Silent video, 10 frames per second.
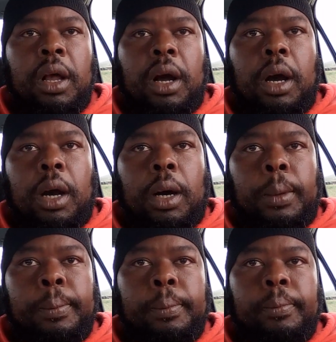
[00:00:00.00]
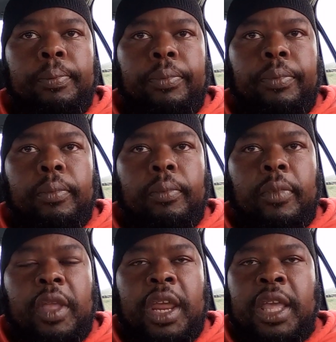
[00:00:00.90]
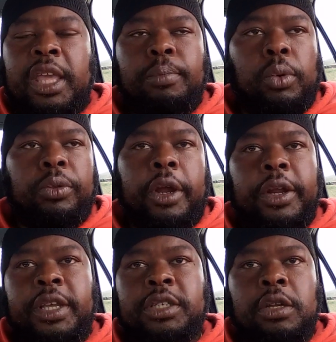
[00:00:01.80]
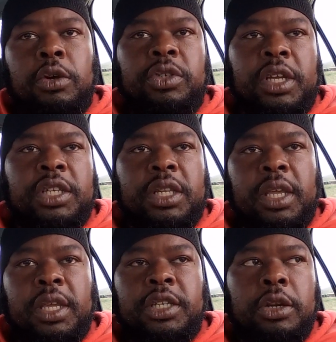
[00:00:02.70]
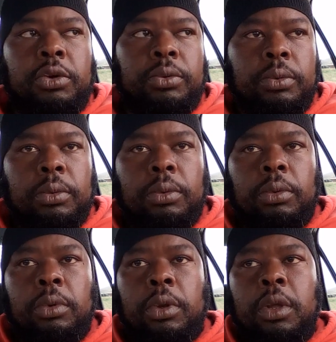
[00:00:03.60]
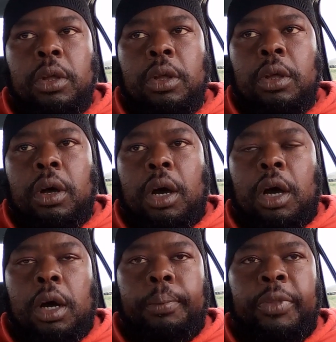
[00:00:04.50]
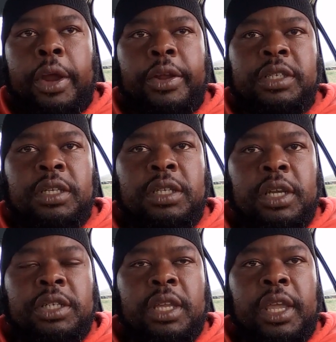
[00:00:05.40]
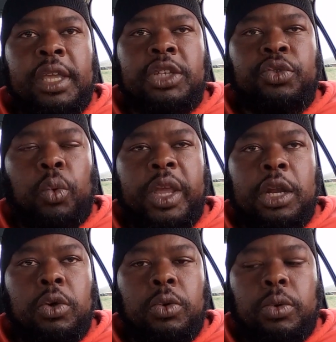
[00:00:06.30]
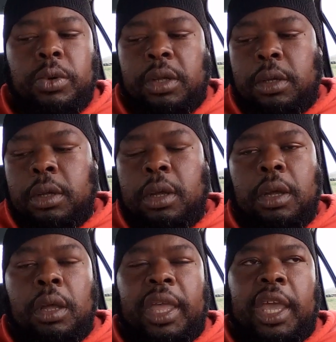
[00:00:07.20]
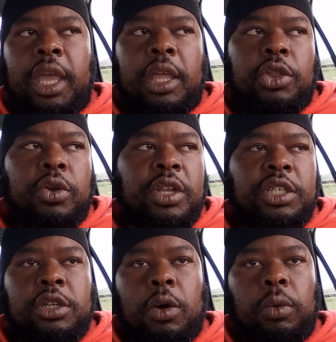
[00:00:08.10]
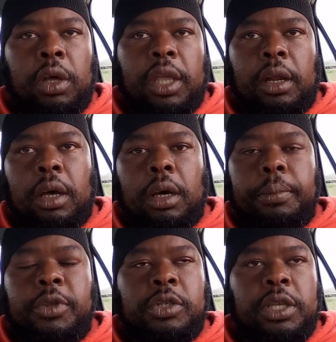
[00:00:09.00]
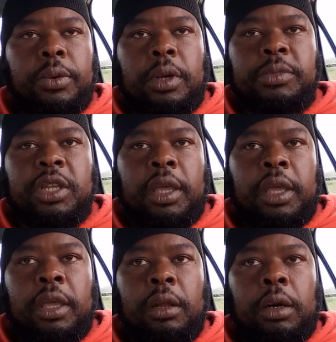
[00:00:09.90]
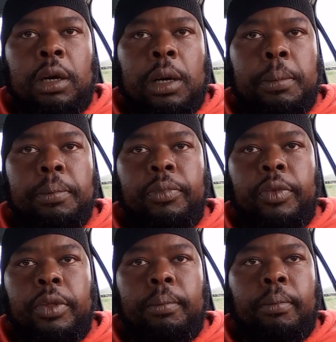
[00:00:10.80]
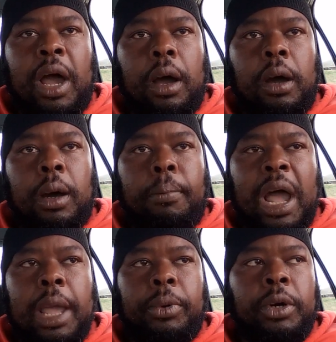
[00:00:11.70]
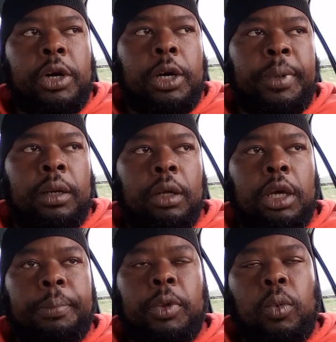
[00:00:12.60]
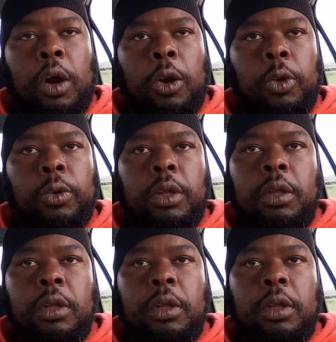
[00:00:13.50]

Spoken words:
In Hebrew, there is no such thing as new. There is a such thing as renewed. And you can just go look it up. You see what I'm saying? Bible Hub, and look up the word